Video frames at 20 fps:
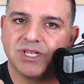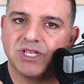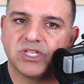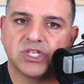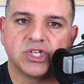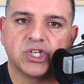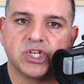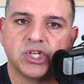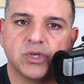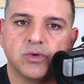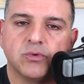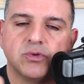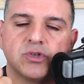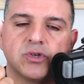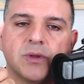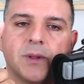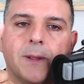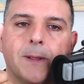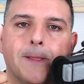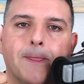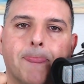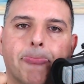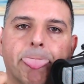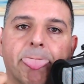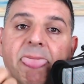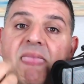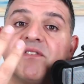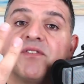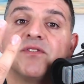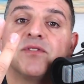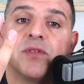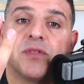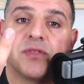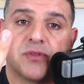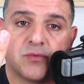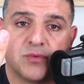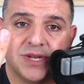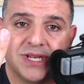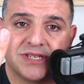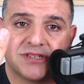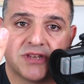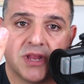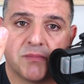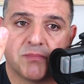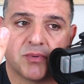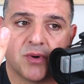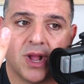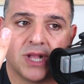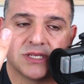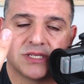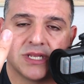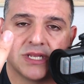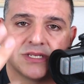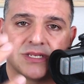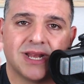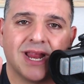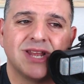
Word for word: This is huge. This is a three step process.